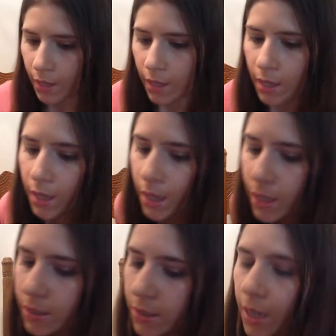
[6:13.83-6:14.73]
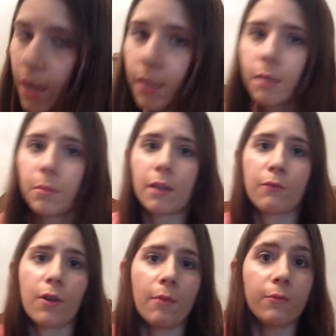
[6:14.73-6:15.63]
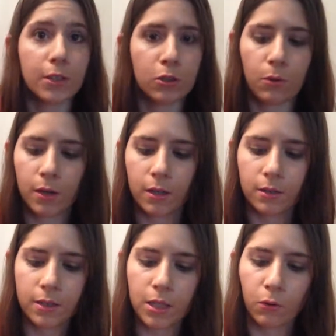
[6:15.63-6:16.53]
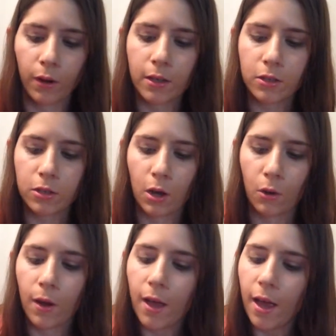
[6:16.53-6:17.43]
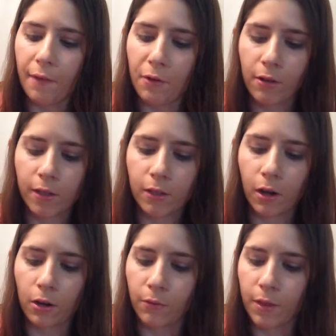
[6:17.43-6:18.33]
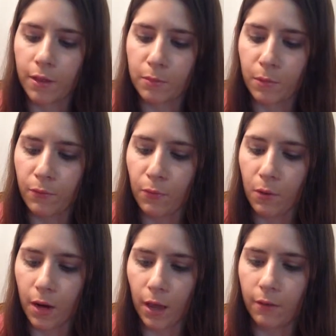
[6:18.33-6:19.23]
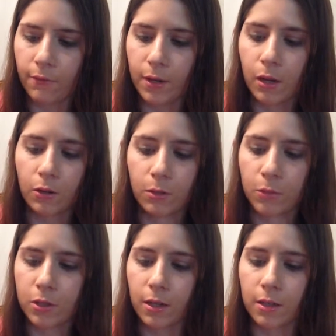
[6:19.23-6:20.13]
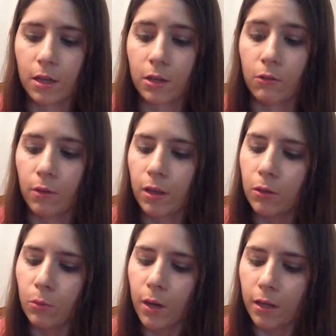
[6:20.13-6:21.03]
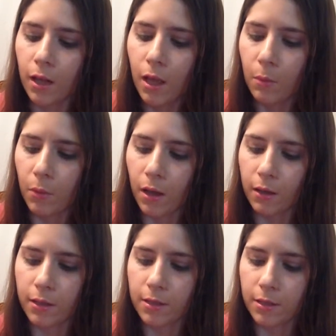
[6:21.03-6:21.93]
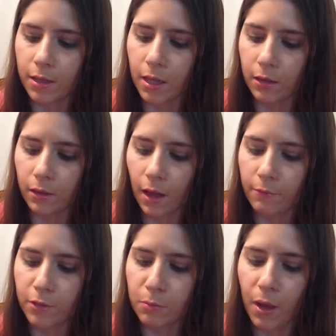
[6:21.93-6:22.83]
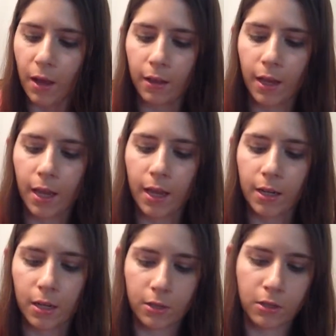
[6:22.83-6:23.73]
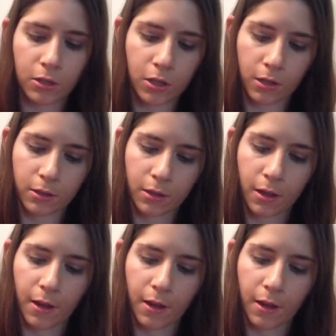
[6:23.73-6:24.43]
And then I had something from Victoria's Secret. So I've already gone over this before in other videos, so I'm just going to tell you really quick. But this is the Love Spell, and it's just